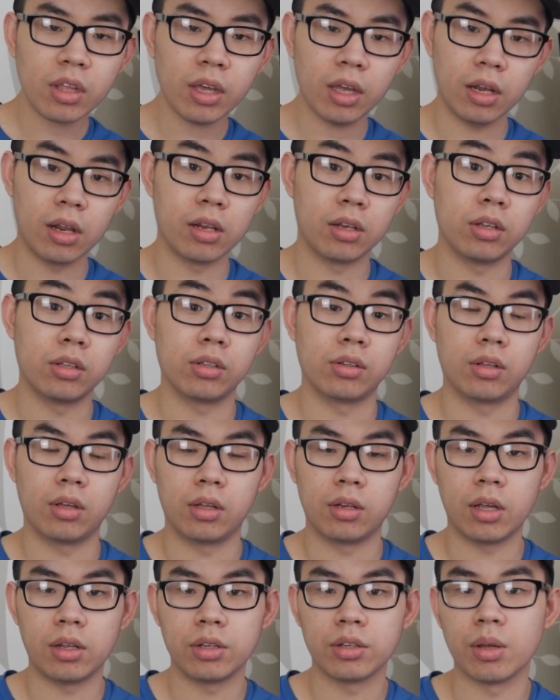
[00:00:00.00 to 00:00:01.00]
and and
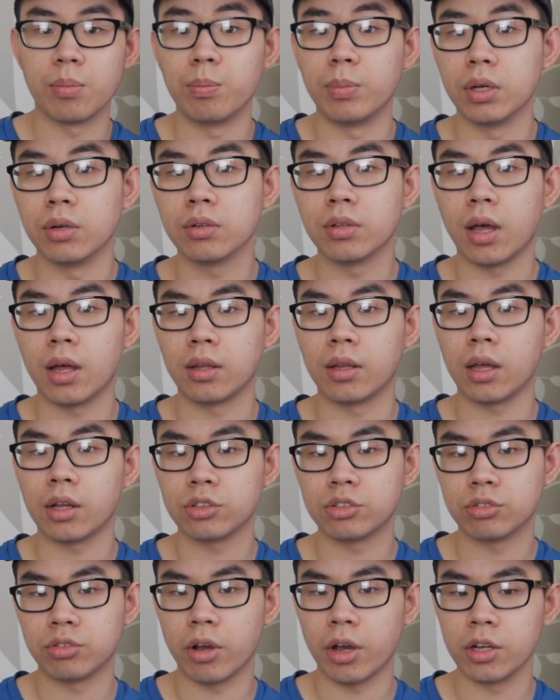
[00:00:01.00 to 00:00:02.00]
then you can build on that
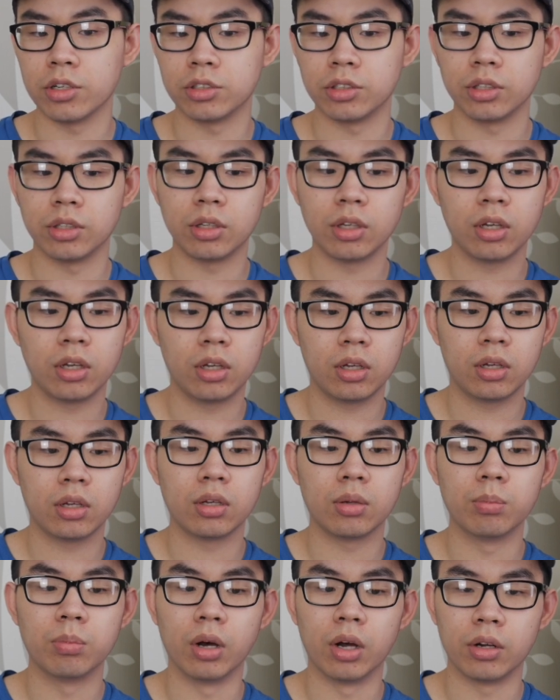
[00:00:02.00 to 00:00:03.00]
strategy.
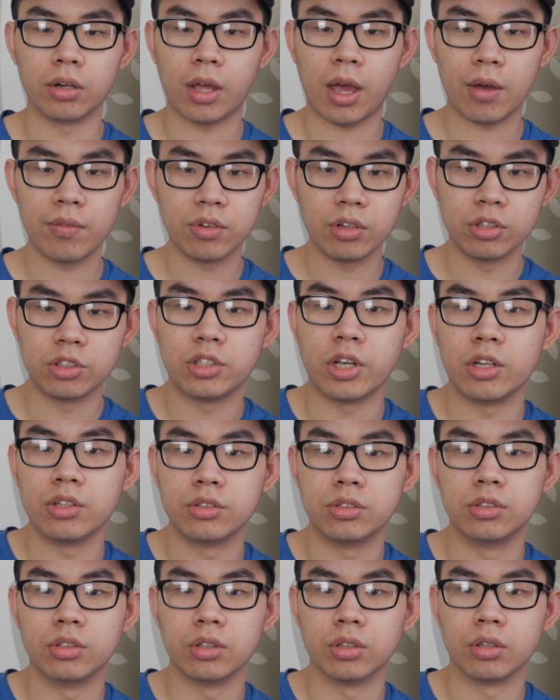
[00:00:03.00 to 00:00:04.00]
But having to
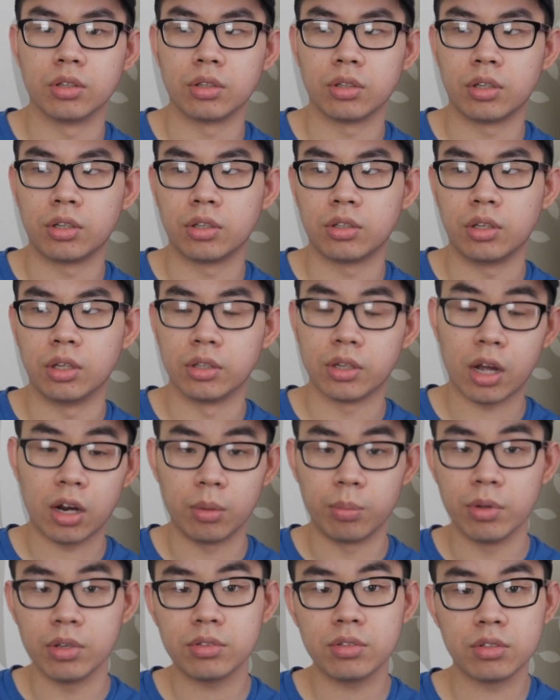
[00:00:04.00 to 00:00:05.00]
change your entire
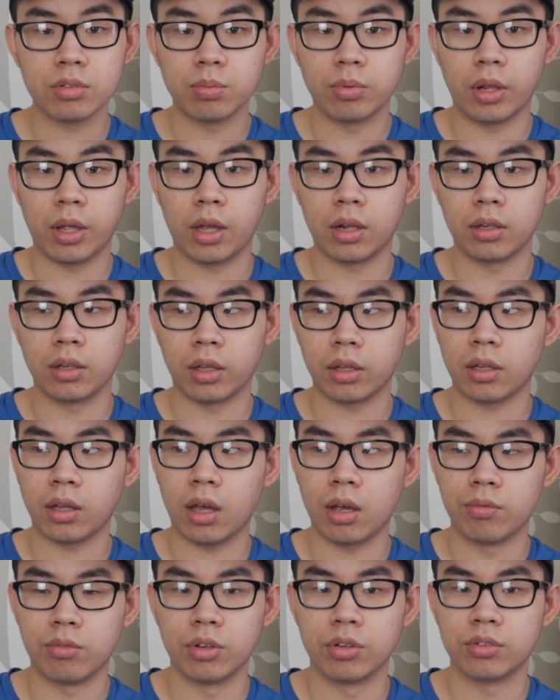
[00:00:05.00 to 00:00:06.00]
business plan like
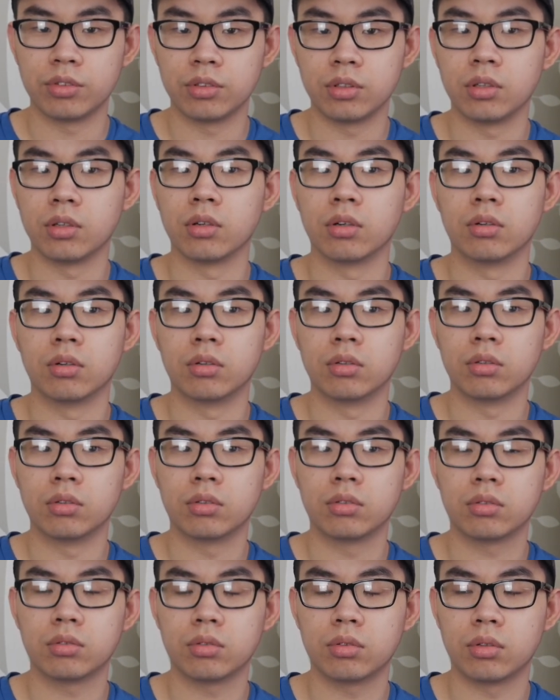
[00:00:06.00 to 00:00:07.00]
every single
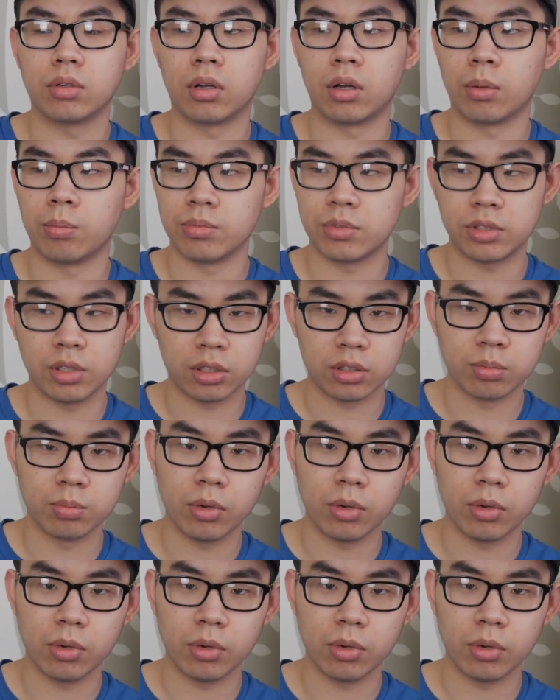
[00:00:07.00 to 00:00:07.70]
um, six